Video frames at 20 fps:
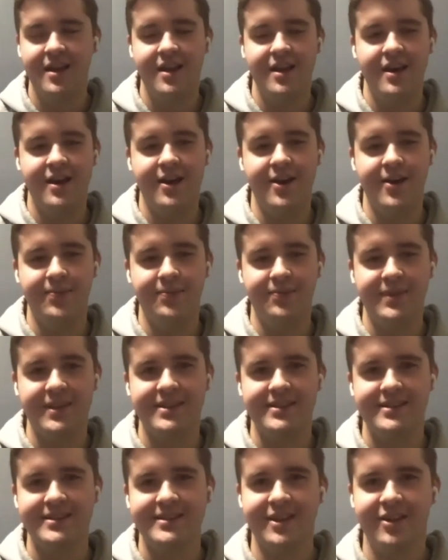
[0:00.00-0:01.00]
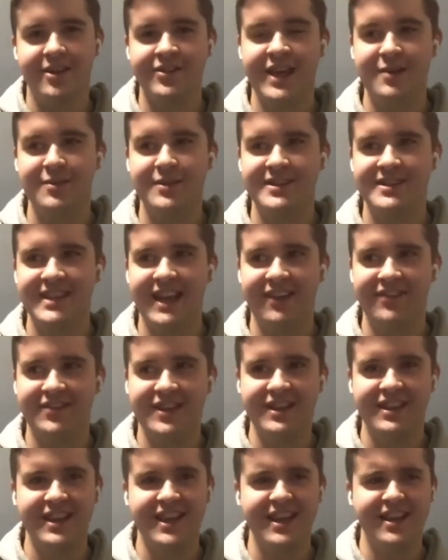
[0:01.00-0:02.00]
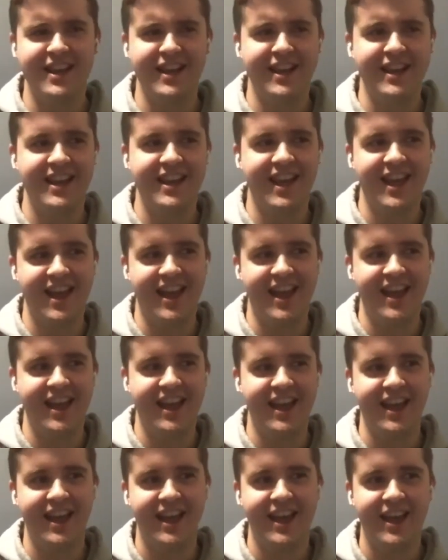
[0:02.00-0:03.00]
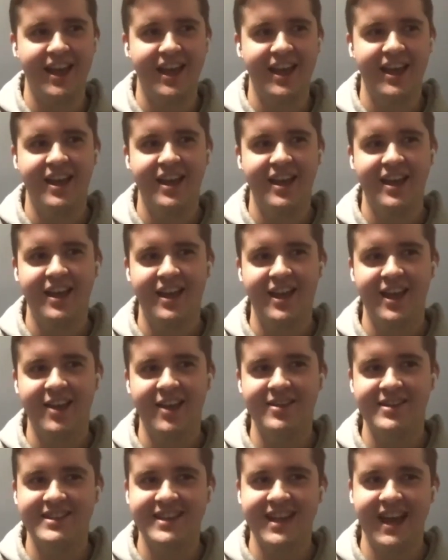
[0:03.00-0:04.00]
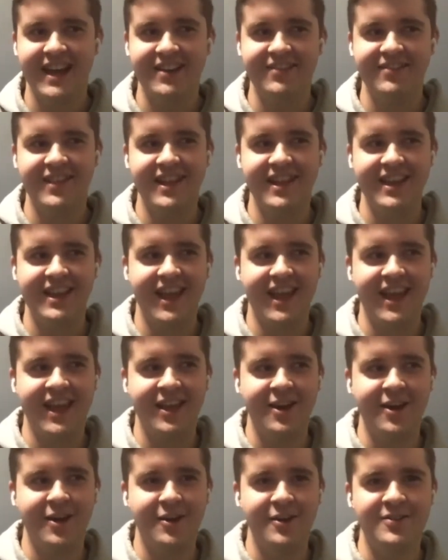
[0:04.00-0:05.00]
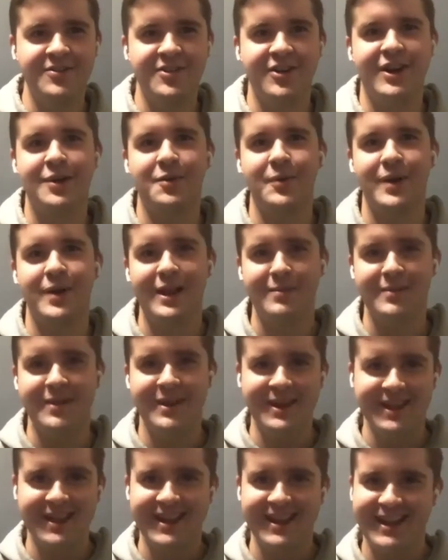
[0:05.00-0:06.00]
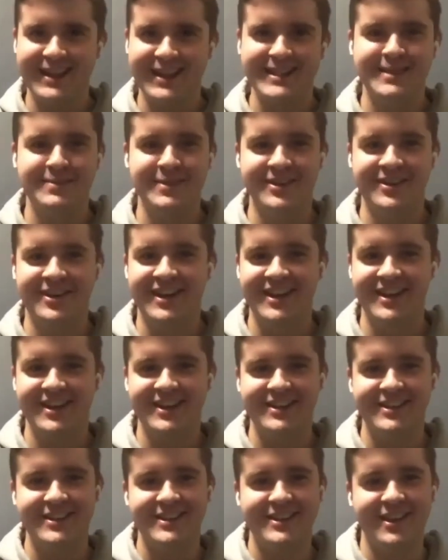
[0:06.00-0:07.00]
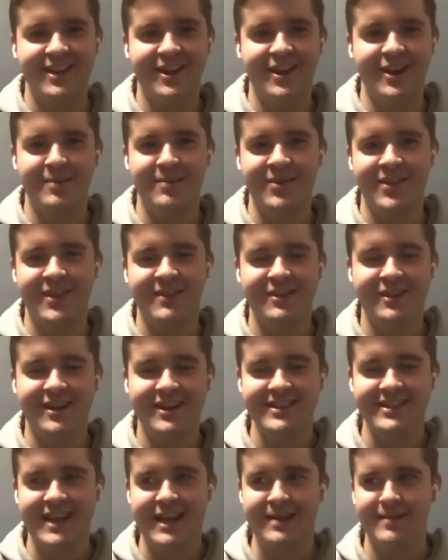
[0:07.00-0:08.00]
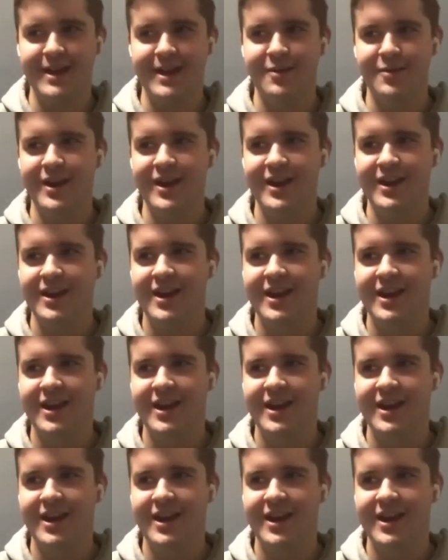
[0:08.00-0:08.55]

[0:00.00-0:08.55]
Um, so that was definitely like a it was kind of like a overwhelming experience um the first time i went